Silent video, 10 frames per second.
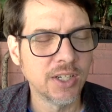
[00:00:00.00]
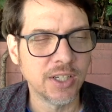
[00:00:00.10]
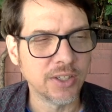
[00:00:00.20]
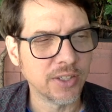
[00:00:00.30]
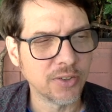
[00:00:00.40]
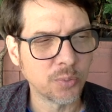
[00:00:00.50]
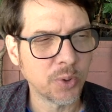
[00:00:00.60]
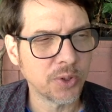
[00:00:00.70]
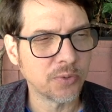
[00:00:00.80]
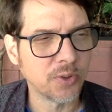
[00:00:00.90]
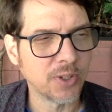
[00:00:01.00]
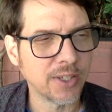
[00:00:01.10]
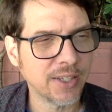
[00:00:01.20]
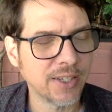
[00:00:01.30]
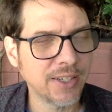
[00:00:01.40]
is wonderful.
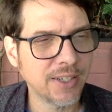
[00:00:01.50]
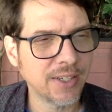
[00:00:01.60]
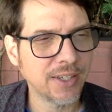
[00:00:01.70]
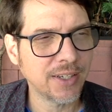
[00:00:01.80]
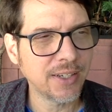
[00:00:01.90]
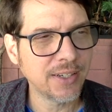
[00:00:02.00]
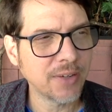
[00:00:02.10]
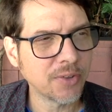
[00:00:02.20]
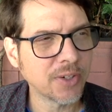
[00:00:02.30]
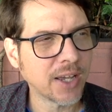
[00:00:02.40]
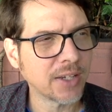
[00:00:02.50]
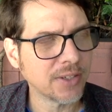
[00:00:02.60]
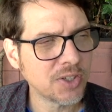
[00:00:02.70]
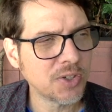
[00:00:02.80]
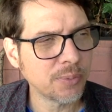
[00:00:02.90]
Nishijima
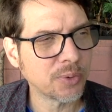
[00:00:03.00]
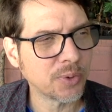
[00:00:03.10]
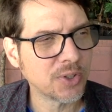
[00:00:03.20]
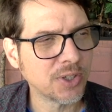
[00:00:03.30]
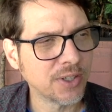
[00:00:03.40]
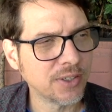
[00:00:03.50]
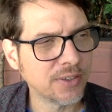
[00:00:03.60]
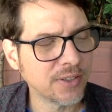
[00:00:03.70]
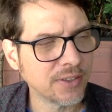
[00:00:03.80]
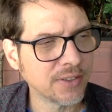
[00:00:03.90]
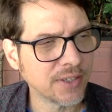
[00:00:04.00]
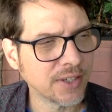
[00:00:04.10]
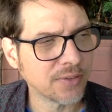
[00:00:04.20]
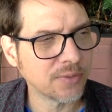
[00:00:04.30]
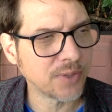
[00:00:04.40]
Roshi didn't
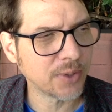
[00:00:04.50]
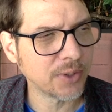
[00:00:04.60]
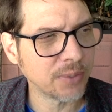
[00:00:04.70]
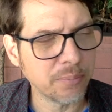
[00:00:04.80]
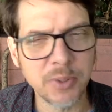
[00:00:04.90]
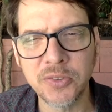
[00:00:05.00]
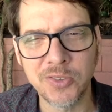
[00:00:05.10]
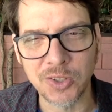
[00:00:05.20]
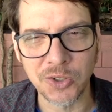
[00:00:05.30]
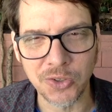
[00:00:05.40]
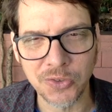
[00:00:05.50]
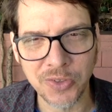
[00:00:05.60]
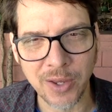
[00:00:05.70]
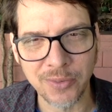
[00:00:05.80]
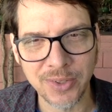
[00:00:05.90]
get very mystical
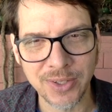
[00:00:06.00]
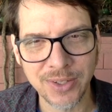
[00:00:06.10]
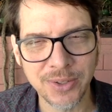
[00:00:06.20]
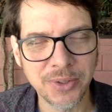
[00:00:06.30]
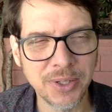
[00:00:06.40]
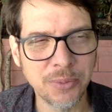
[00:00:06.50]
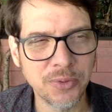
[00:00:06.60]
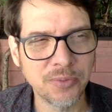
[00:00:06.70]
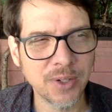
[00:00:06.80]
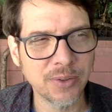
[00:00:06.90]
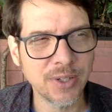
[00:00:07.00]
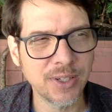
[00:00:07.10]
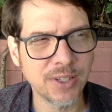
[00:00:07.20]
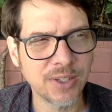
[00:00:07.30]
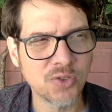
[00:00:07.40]
sounding. You know, he was very
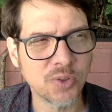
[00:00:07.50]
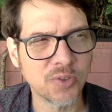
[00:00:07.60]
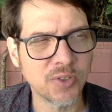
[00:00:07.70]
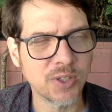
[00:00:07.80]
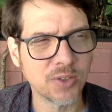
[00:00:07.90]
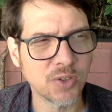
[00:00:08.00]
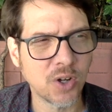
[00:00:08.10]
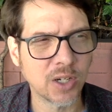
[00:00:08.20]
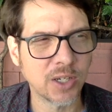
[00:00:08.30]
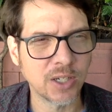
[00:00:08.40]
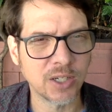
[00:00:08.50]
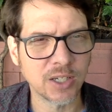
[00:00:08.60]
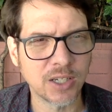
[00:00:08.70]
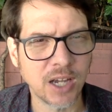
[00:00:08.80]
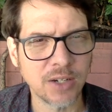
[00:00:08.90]
interested in talking in a
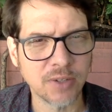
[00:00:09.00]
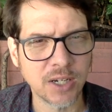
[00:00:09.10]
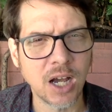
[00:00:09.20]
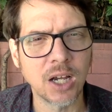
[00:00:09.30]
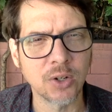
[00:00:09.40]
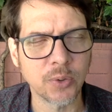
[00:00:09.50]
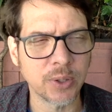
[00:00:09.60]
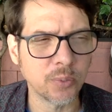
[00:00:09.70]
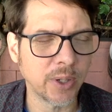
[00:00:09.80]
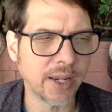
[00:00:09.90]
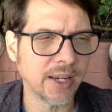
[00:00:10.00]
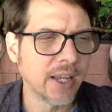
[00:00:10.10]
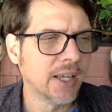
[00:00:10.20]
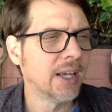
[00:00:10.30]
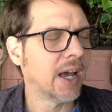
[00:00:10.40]
kind of a concrete way
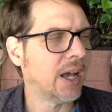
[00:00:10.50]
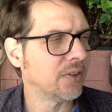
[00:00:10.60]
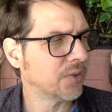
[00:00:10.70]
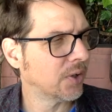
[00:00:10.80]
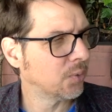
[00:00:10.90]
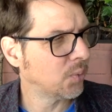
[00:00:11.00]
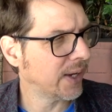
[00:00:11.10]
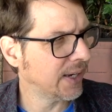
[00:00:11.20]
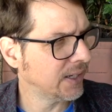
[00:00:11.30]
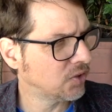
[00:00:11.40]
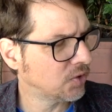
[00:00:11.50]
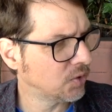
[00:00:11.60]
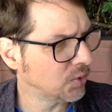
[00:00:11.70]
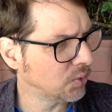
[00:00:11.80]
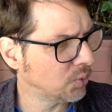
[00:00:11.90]
as a way
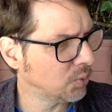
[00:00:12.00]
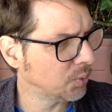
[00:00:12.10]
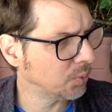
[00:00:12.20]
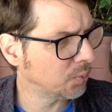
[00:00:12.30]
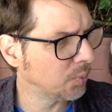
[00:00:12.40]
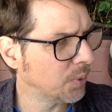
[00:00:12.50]
to